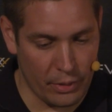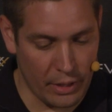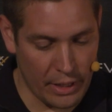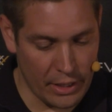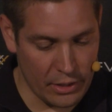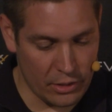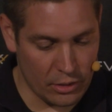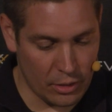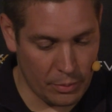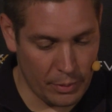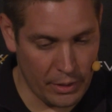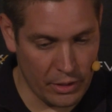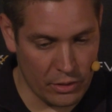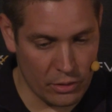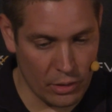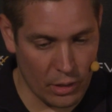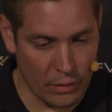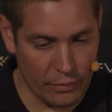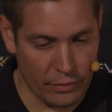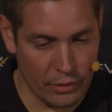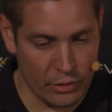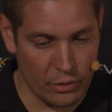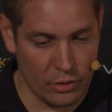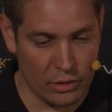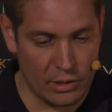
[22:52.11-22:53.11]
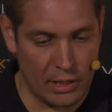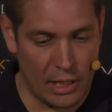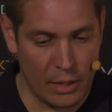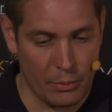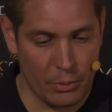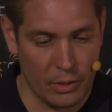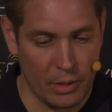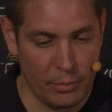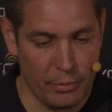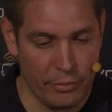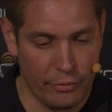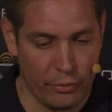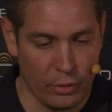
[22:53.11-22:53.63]
an HTTP server just like
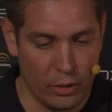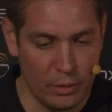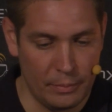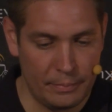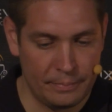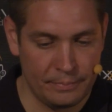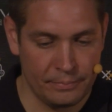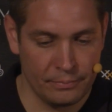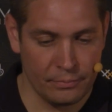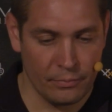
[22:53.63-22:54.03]
we did before.